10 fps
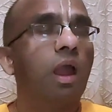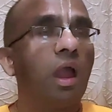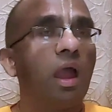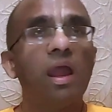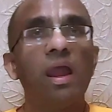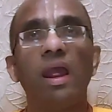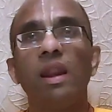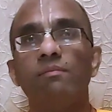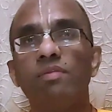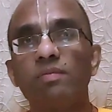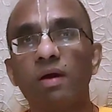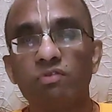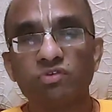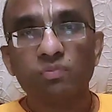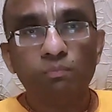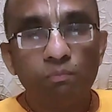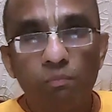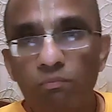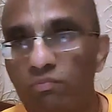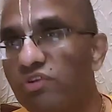And Bhima was
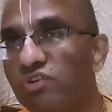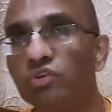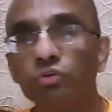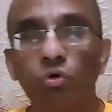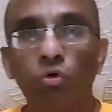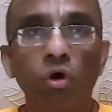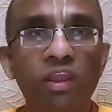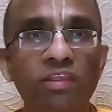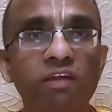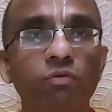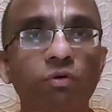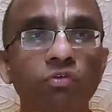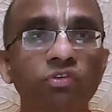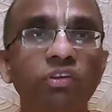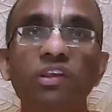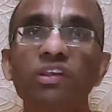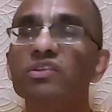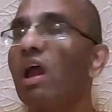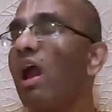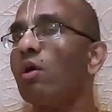destroying their
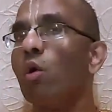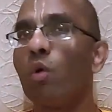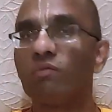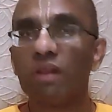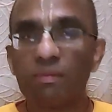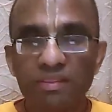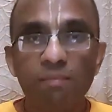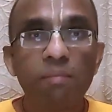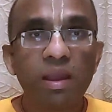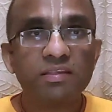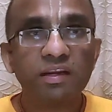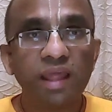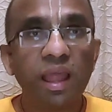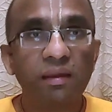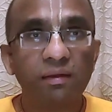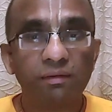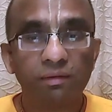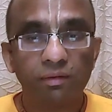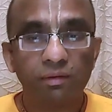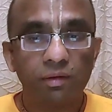forces and overwhelming them by his attack.
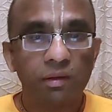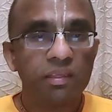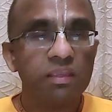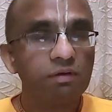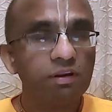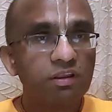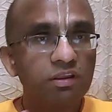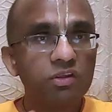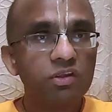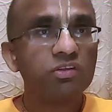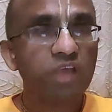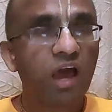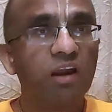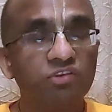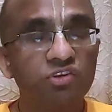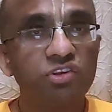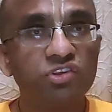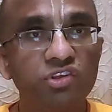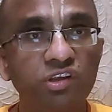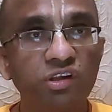Even his archery
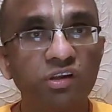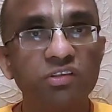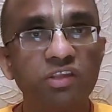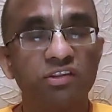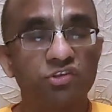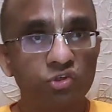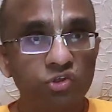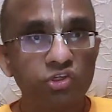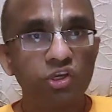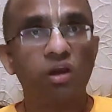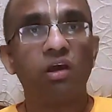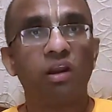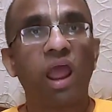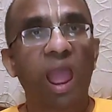skills and his sheer